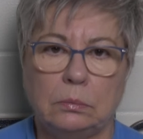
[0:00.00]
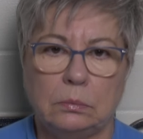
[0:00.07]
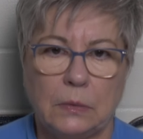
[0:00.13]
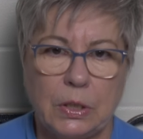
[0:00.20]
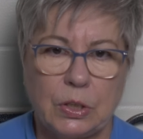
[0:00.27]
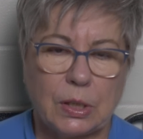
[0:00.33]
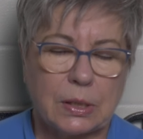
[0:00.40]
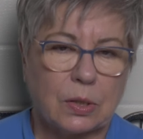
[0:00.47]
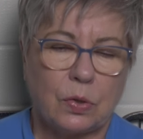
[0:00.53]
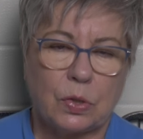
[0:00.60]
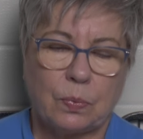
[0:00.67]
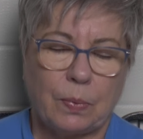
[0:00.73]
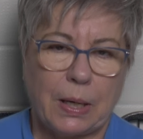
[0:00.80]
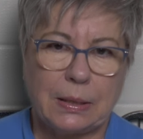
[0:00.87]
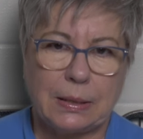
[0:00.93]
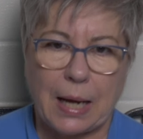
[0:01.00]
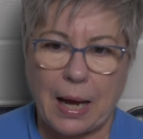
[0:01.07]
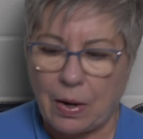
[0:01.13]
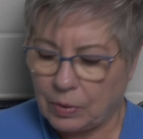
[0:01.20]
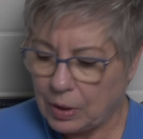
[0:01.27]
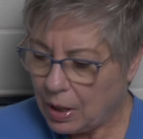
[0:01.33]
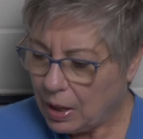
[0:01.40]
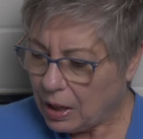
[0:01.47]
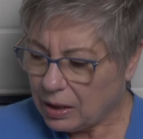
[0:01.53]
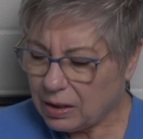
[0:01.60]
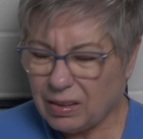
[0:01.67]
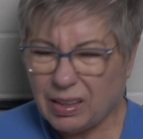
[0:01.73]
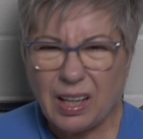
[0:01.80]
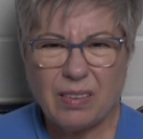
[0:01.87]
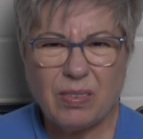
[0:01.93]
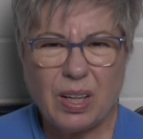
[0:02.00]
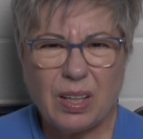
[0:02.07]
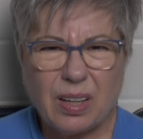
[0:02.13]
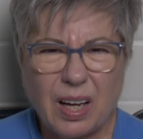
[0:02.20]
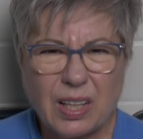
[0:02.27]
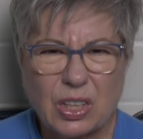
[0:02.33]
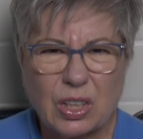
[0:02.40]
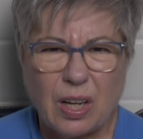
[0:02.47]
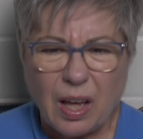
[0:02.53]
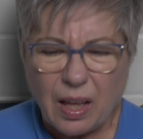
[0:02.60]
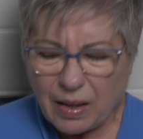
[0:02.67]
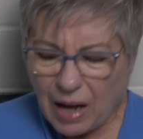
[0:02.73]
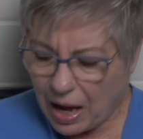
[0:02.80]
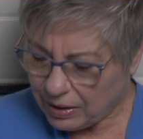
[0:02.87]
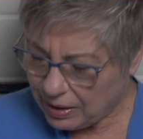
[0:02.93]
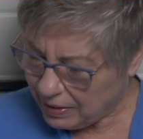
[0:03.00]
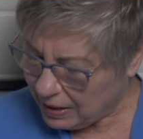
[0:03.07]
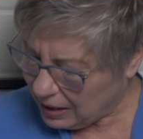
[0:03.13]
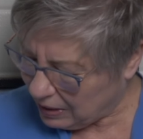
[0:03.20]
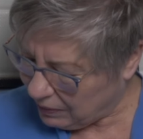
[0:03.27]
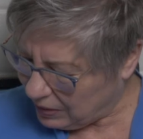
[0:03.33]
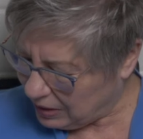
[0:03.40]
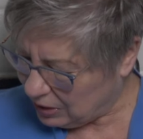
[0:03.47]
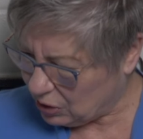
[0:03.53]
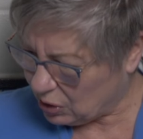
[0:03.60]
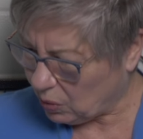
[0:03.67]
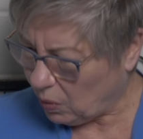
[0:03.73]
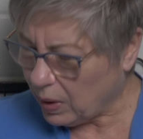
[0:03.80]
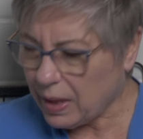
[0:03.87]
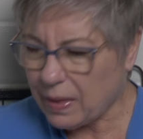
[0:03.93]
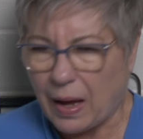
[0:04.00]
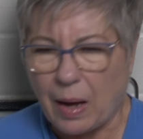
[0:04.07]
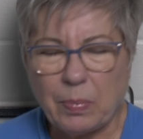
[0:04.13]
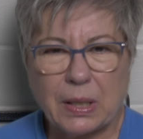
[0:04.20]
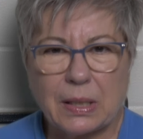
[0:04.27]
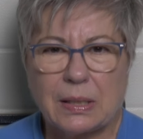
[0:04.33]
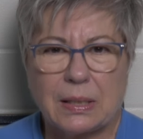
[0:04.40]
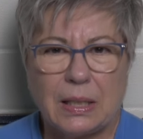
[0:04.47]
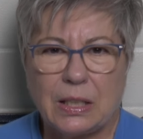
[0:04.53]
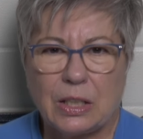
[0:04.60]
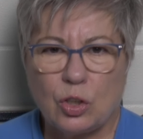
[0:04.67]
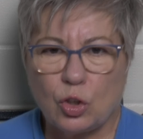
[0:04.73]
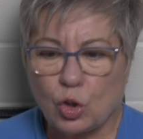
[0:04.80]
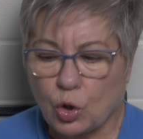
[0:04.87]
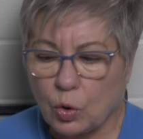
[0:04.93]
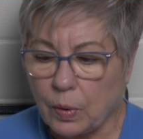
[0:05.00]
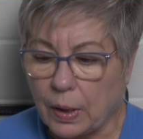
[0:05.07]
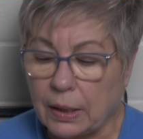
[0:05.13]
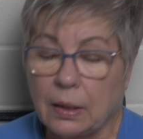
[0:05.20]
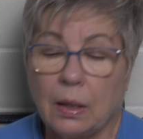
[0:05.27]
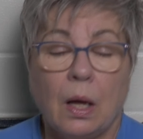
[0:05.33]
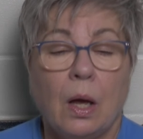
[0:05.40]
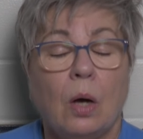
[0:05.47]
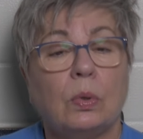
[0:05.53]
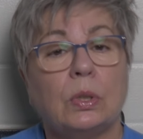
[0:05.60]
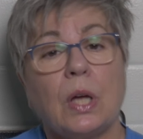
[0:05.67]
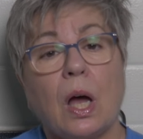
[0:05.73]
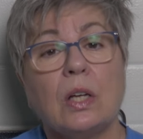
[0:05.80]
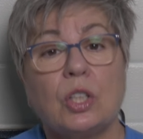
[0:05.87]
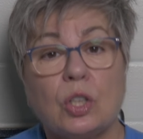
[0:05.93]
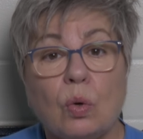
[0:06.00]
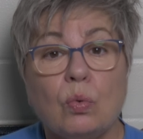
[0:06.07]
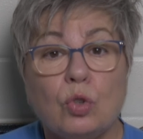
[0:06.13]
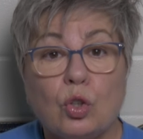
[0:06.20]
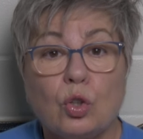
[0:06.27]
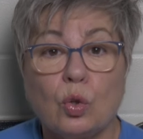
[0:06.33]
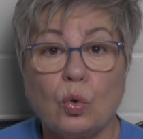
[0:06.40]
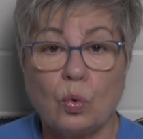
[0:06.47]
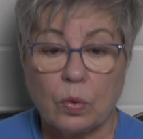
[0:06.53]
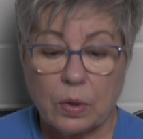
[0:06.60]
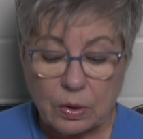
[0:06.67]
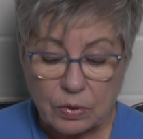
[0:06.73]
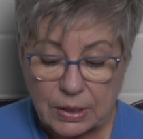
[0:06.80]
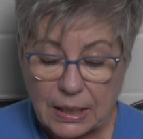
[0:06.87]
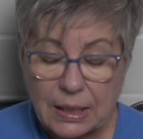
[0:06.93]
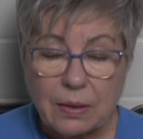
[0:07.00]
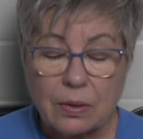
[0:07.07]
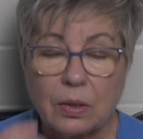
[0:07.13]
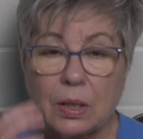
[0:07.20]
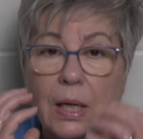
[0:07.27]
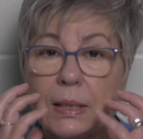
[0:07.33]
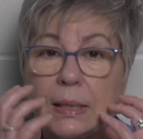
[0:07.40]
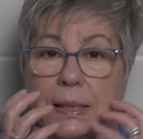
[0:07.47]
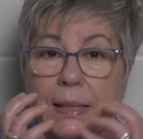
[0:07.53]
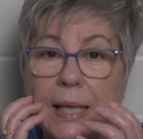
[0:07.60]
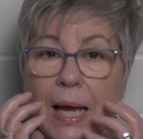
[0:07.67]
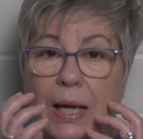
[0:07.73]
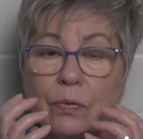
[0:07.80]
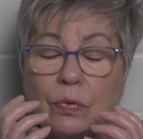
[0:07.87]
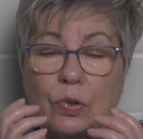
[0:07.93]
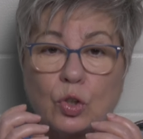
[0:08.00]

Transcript: it just goes right down. And you think, well gosh, how did they even enjoy that? Because they didn't chew it. Well, dogs don't chew. Their teeth are not designed for